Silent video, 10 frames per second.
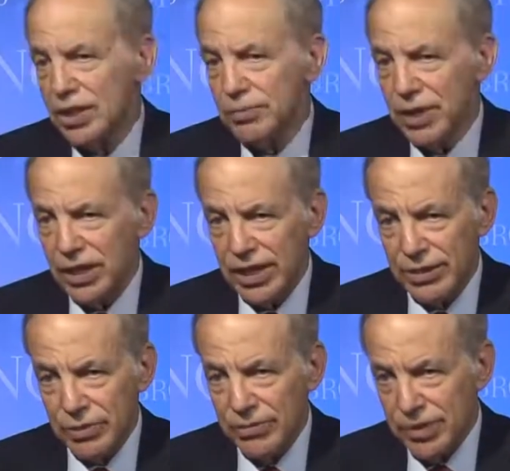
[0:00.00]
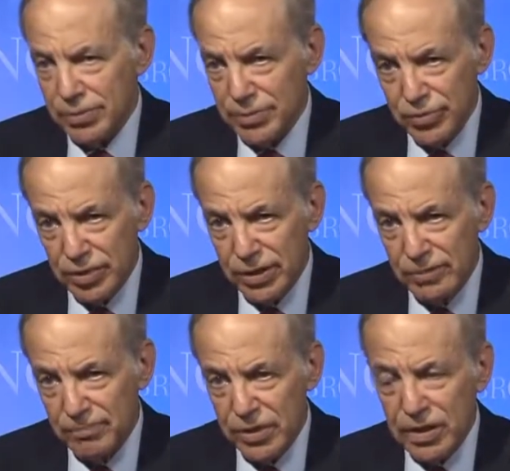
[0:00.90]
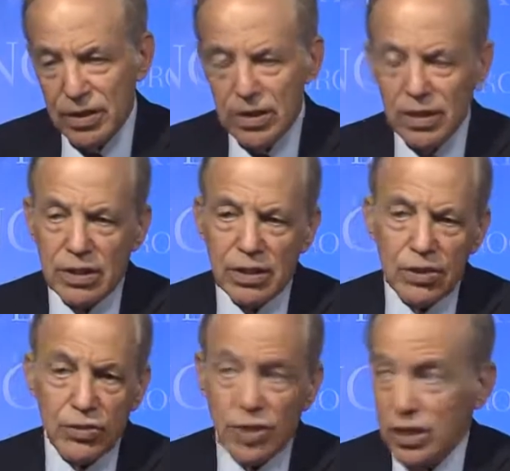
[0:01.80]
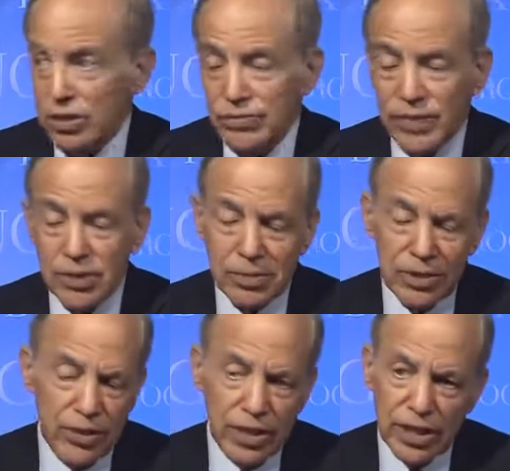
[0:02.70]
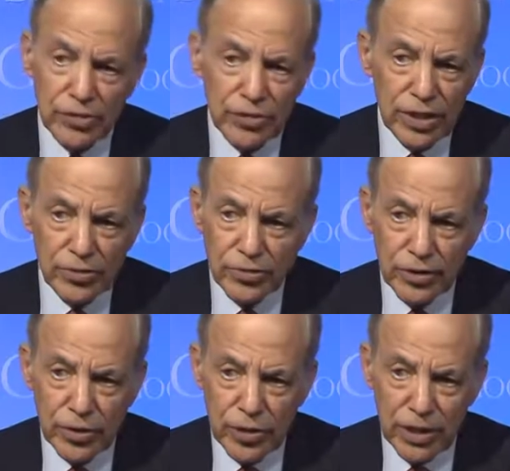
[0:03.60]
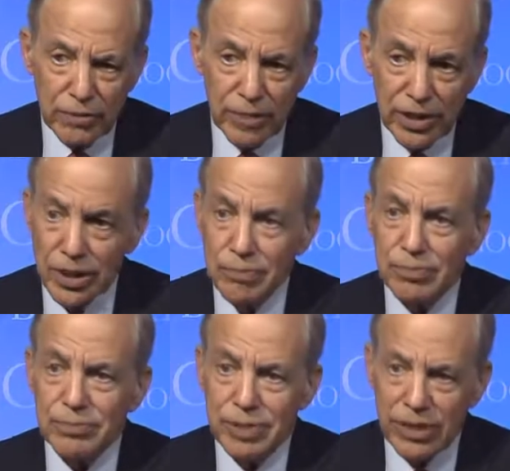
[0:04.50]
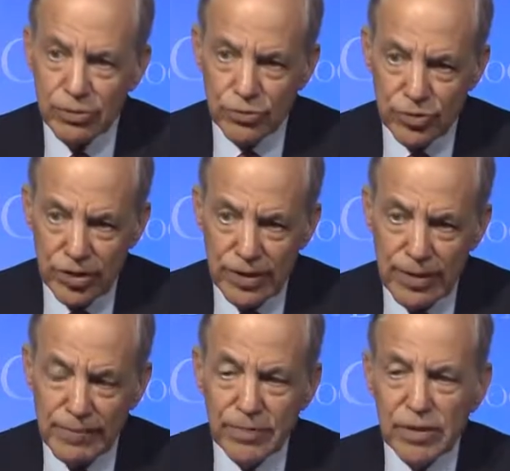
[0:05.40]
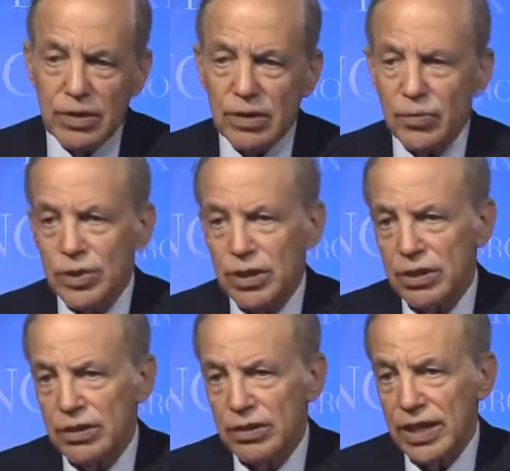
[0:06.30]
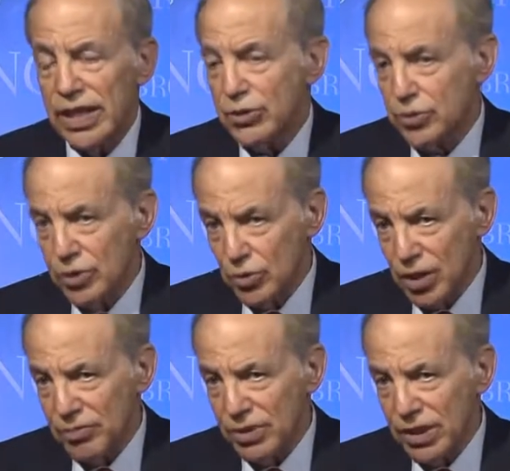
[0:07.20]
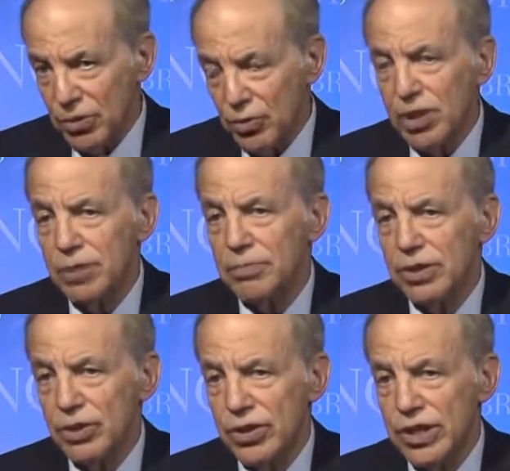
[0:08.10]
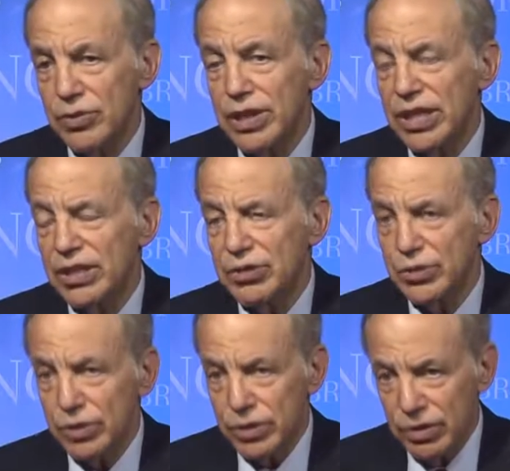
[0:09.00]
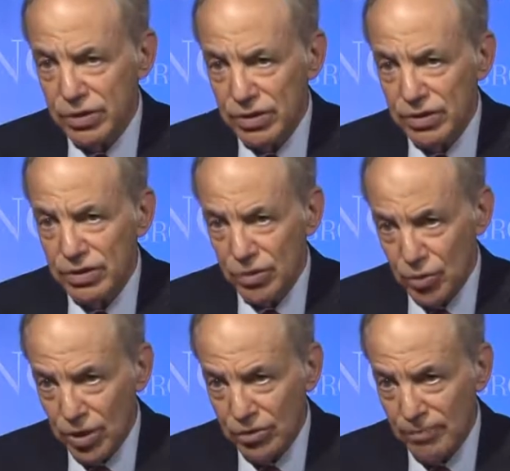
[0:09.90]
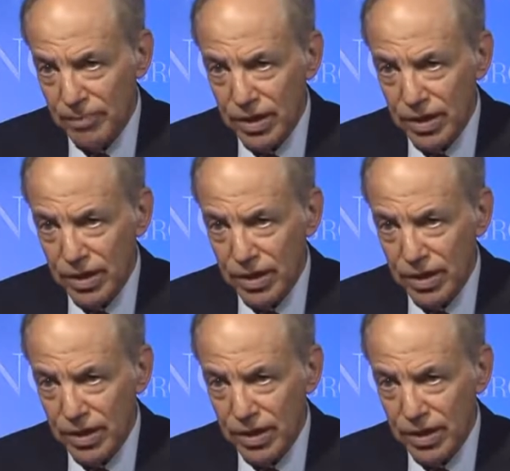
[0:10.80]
a bilateral investment treaty. Chinese investment in the United States is going up by leaps and bounds. We are actually cooperating quite a bit on the Iranian nuclear question,